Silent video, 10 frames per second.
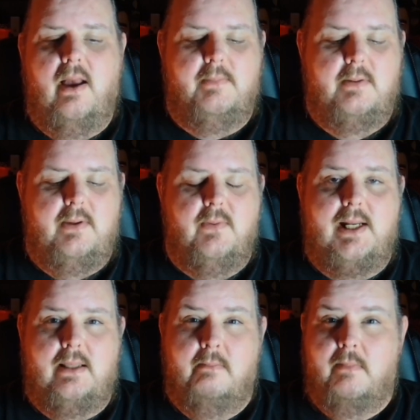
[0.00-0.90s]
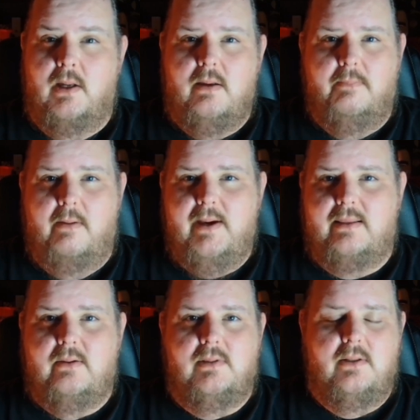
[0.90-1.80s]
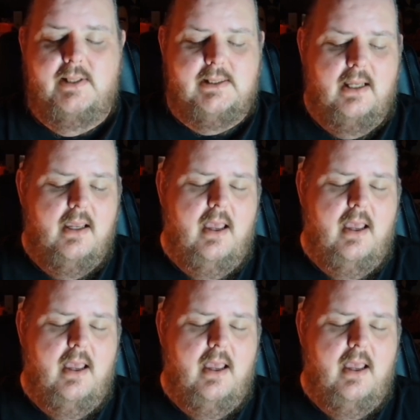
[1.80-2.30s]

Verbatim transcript: I'm going to be reading The Monk by Matthew Lewis.